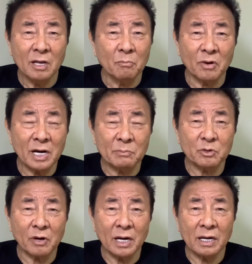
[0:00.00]
Monham
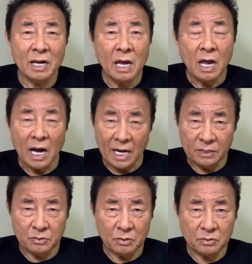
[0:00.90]
Goran, I
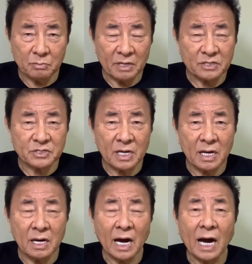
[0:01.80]
taught my
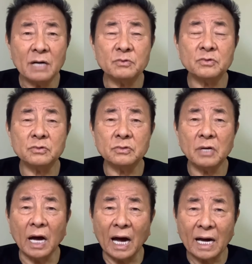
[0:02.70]
son how
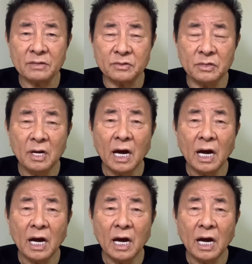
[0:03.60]
to act,